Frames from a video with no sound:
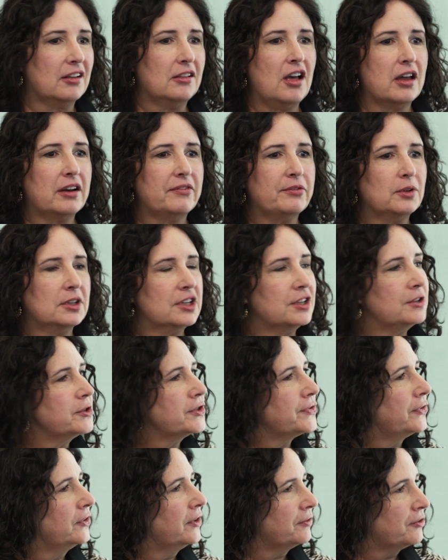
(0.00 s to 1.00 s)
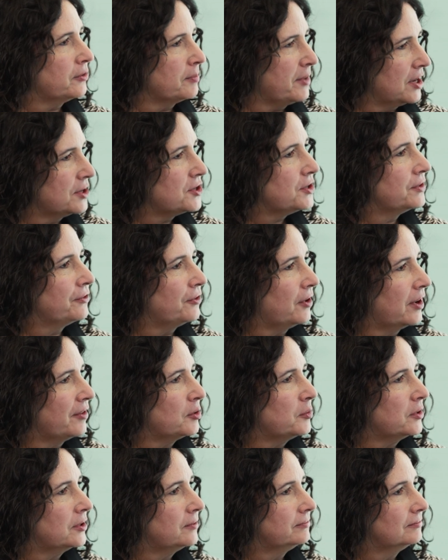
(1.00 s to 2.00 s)
think a lot of really useful information for
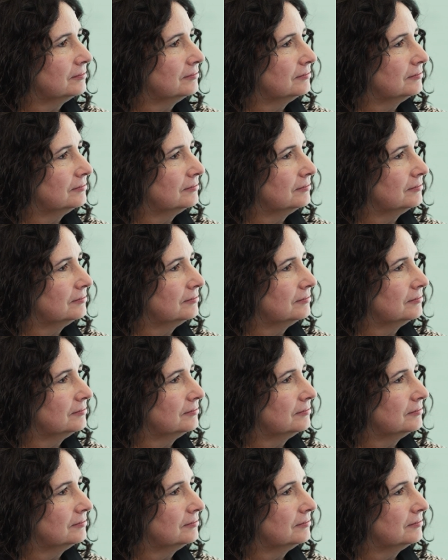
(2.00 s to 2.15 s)
everyone.